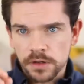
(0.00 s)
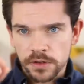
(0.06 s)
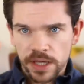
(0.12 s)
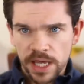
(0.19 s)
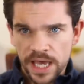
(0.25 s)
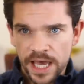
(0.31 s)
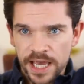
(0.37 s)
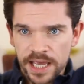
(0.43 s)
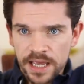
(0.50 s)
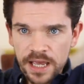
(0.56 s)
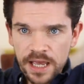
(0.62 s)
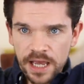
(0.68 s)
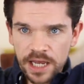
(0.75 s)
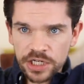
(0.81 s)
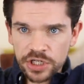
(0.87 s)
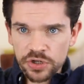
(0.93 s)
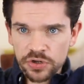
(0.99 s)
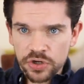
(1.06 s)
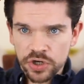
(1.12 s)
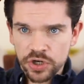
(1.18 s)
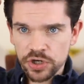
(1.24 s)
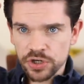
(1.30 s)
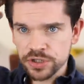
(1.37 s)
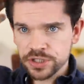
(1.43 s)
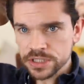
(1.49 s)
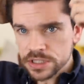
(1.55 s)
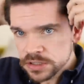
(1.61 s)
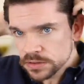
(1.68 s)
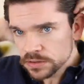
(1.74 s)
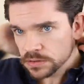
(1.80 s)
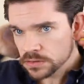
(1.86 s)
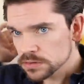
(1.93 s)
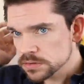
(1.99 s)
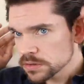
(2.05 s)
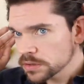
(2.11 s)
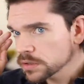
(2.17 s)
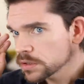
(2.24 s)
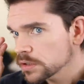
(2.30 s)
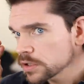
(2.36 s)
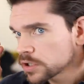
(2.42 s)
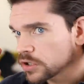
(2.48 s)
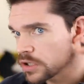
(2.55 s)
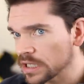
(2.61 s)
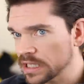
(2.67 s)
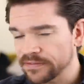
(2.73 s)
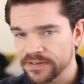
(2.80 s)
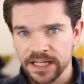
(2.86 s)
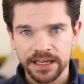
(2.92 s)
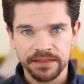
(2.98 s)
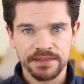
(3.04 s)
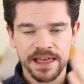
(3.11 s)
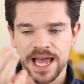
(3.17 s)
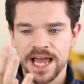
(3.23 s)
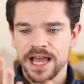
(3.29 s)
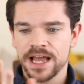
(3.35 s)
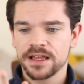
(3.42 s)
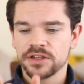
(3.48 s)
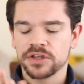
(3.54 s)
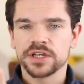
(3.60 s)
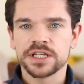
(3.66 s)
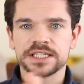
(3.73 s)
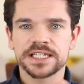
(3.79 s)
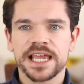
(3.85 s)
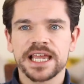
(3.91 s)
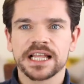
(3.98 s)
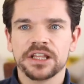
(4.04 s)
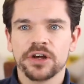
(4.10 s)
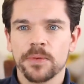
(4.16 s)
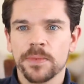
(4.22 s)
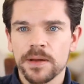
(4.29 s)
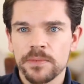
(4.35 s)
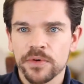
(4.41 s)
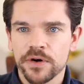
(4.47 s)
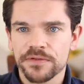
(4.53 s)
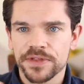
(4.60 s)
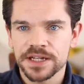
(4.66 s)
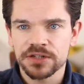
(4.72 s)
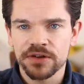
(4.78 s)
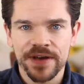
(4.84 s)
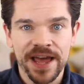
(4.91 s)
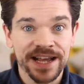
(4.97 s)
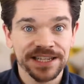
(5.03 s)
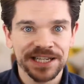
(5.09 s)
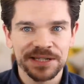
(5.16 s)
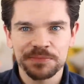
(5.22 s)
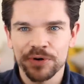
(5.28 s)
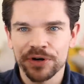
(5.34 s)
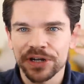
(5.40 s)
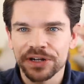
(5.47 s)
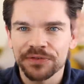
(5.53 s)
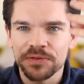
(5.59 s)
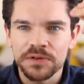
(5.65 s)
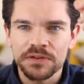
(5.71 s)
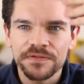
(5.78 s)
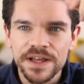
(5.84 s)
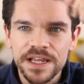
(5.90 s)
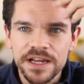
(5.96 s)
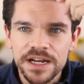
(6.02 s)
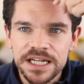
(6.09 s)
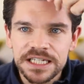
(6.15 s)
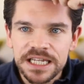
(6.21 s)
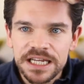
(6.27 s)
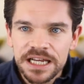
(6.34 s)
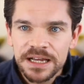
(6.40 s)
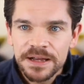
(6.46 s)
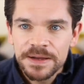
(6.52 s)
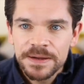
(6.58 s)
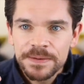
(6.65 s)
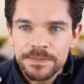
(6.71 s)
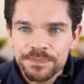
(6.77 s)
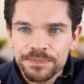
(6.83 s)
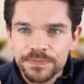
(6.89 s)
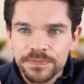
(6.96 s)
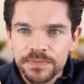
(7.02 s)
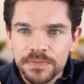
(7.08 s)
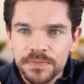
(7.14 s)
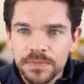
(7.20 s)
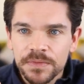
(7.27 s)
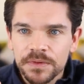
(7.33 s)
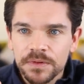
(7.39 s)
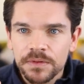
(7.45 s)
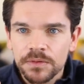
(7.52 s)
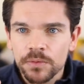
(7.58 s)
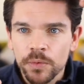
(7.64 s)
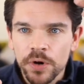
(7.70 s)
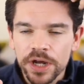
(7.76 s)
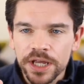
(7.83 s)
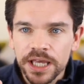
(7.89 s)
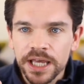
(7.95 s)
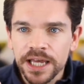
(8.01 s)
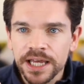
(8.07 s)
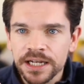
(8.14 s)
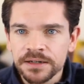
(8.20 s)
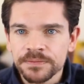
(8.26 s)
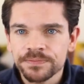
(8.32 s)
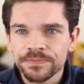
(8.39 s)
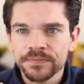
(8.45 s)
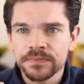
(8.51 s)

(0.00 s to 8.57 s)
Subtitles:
Okay, and you could leave it like that. You can take a little bit more of that sort of excess product from your fingers, work in,